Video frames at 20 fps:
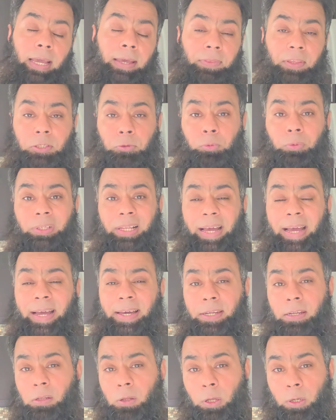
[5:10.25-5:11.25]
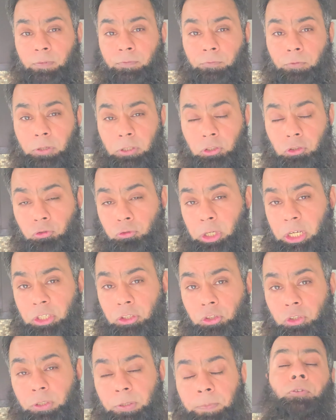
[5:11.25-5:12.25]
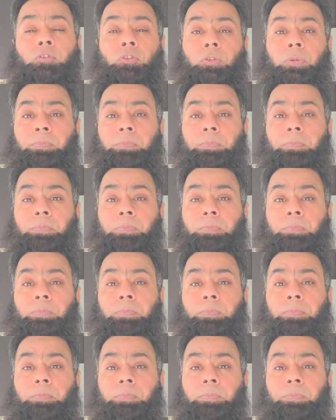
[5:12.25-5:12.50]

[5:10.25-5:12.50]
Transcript: And this will add a lot of frustration to